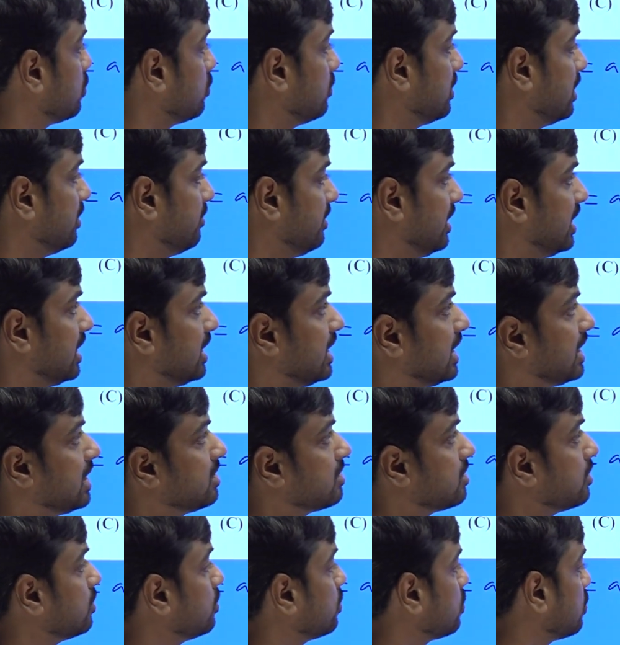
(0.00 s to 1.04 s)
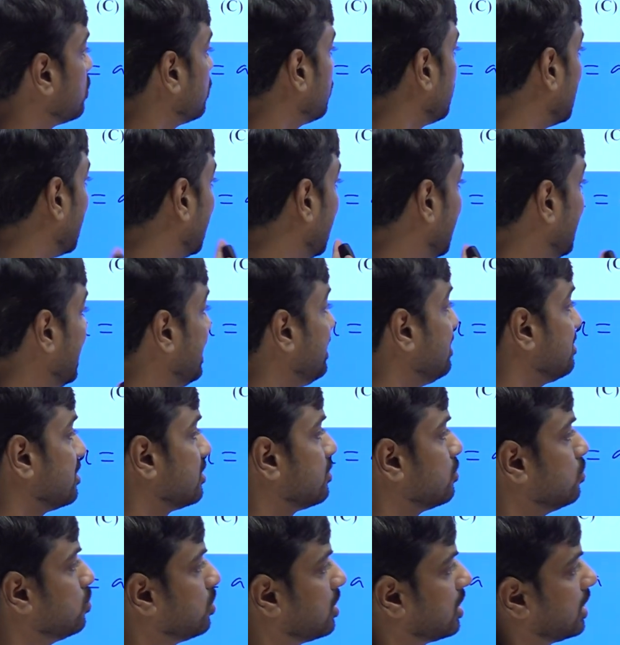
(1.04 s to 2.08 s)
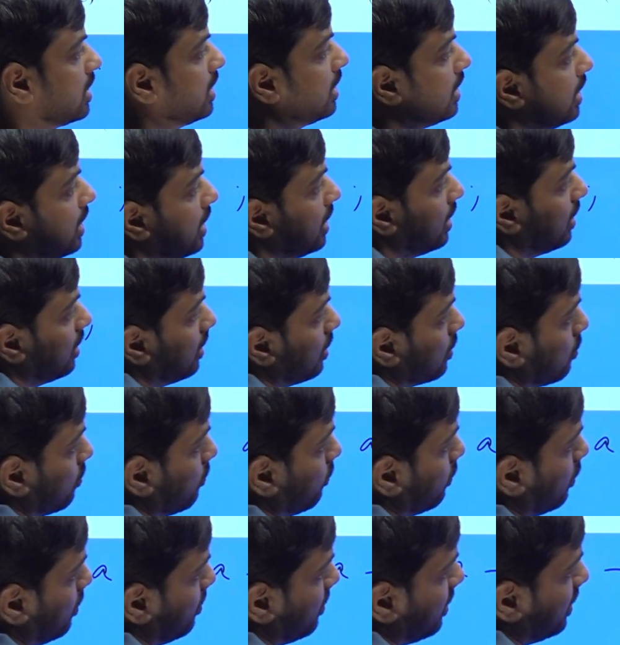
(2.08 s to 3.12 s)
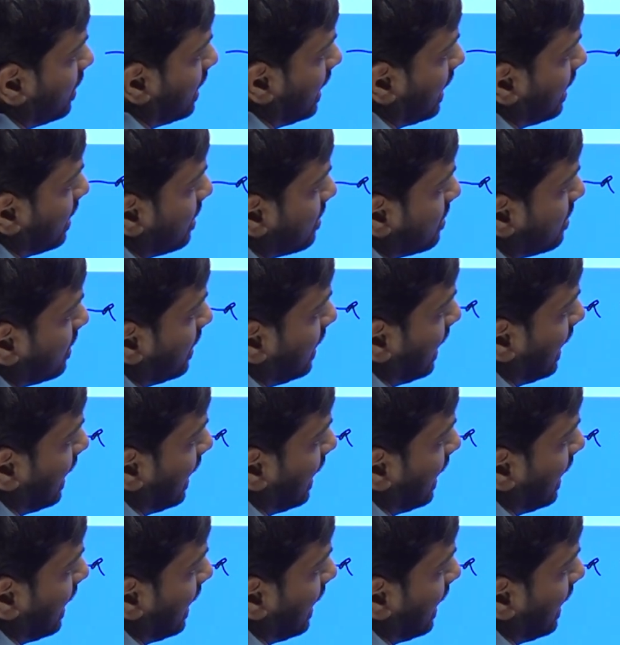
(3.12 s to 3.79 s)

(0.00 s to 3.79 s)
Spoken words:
to a, we are getting 0, so a is a root. So from here, I can say